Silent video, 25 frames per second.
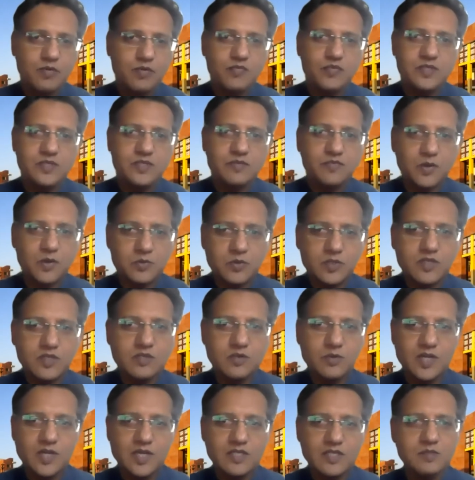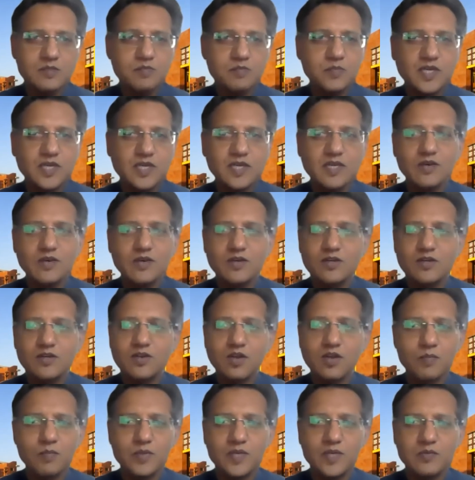Professor Fountain today is speaking on
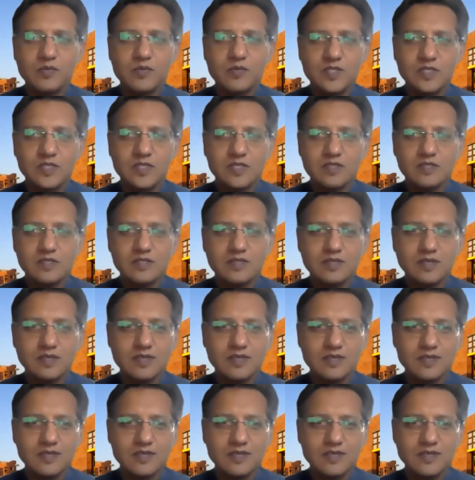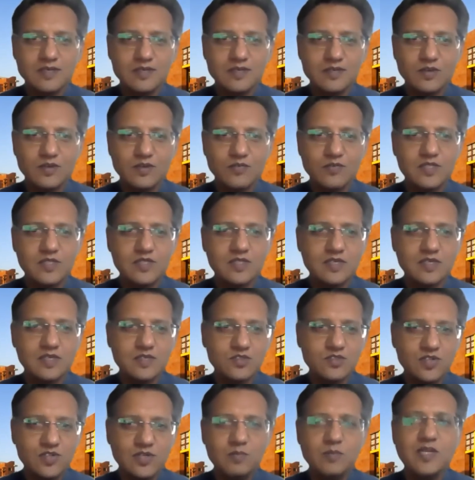a topic which is, which is
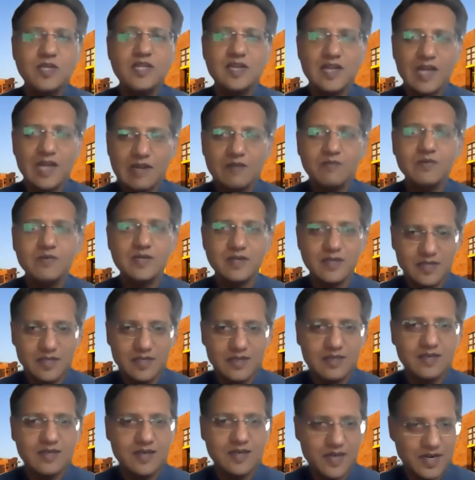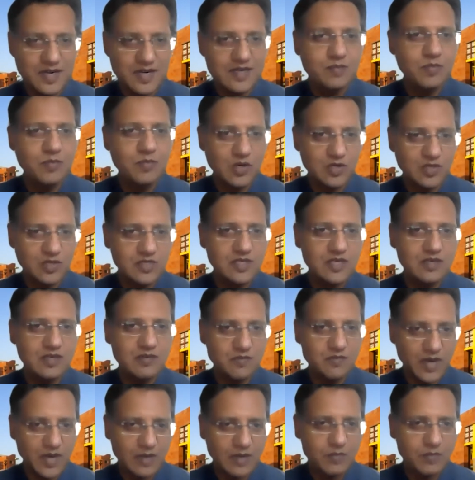extremely relevant in the current policy
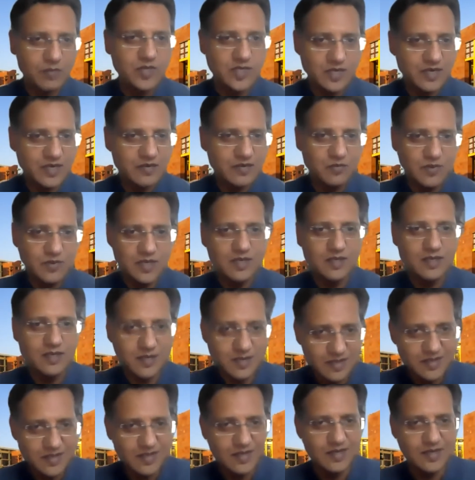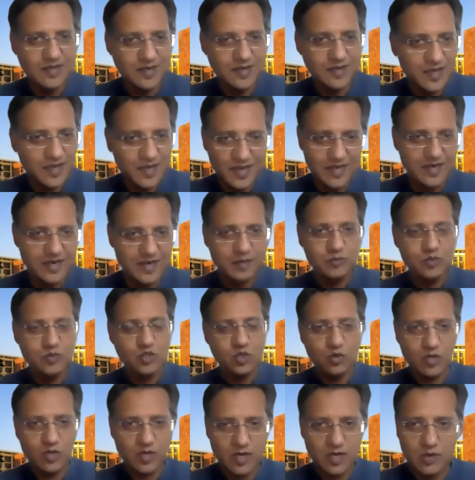environment. And we in India, and I'm
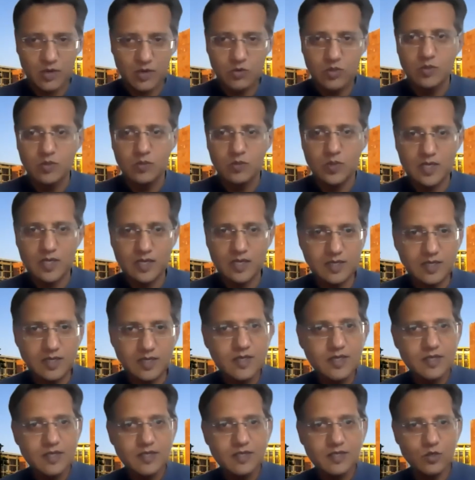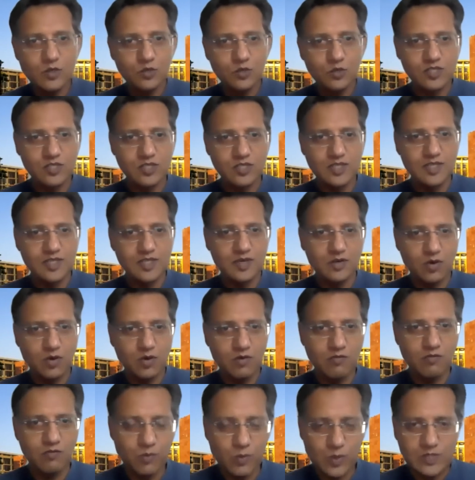sure around the world, see the
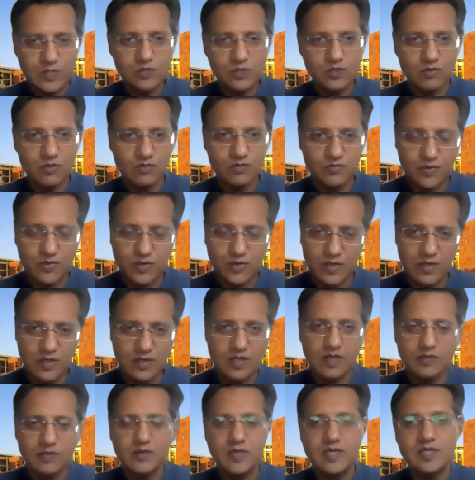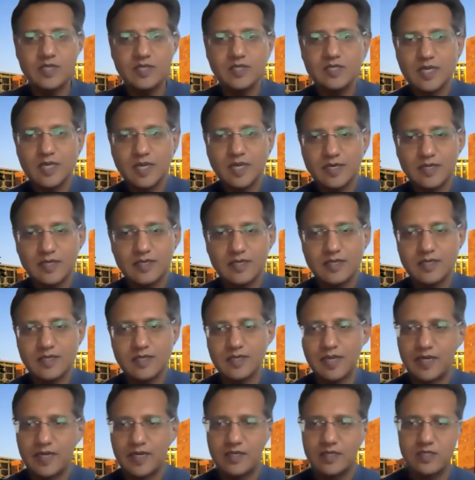confluence of governance and
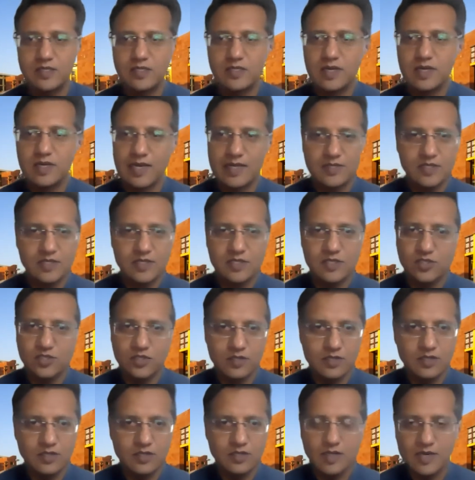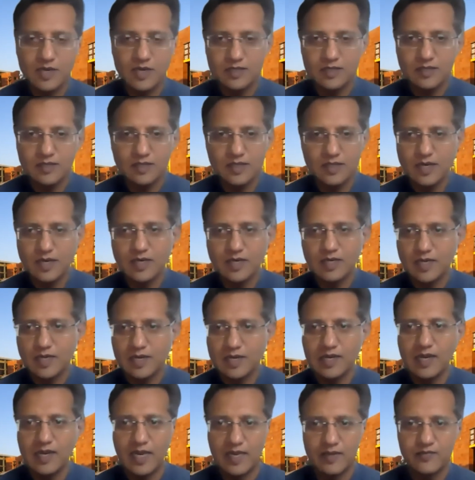digitalization in our
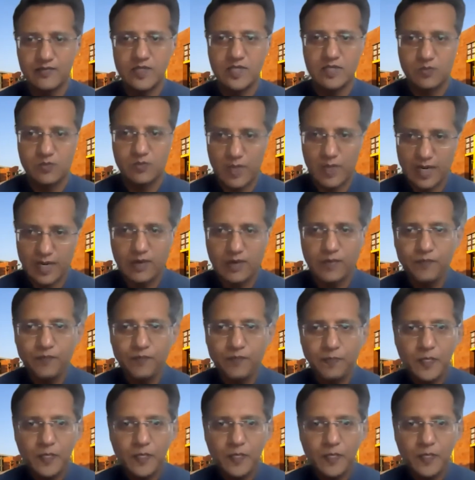daily lives as well.